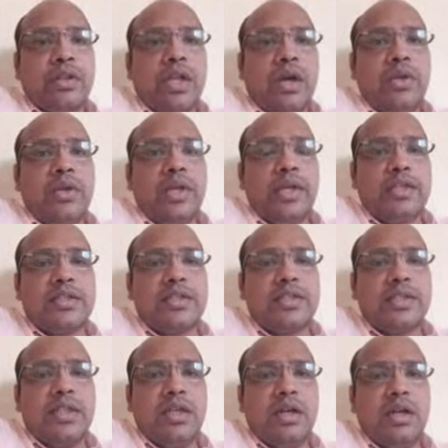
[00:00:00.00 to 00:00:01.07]
Now let us
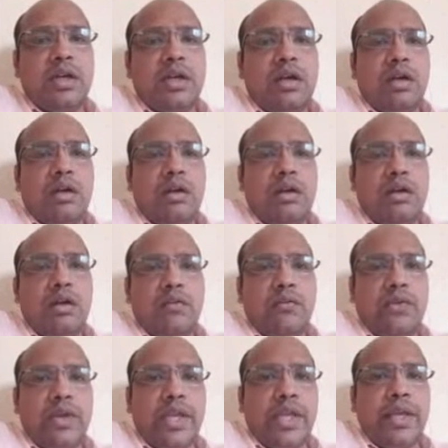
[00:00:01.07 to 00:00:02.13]
see a
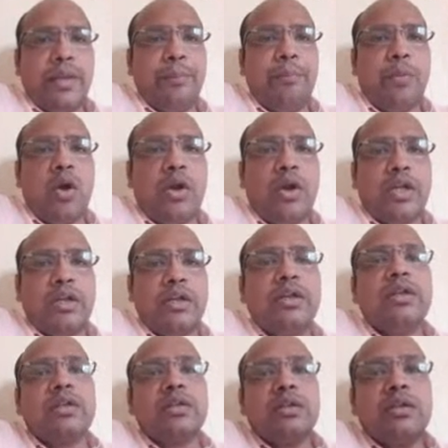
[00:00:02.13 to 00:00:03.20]
very
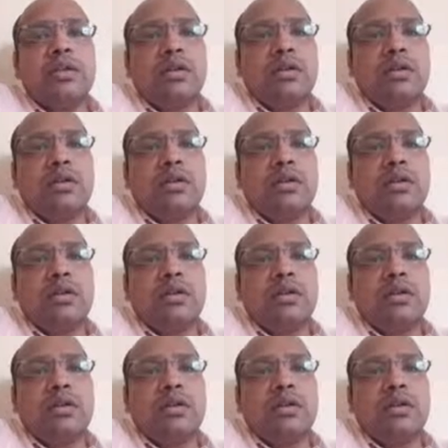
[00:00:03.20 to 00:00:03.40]
important